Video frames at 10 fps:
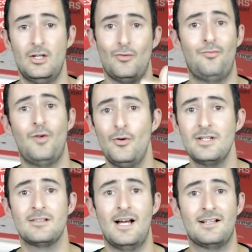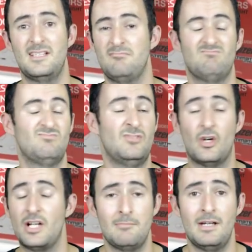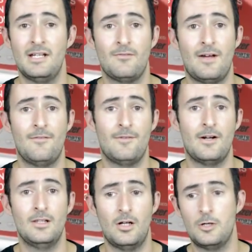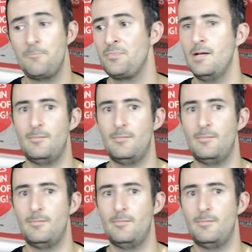Your phone is likely not going to make it that very long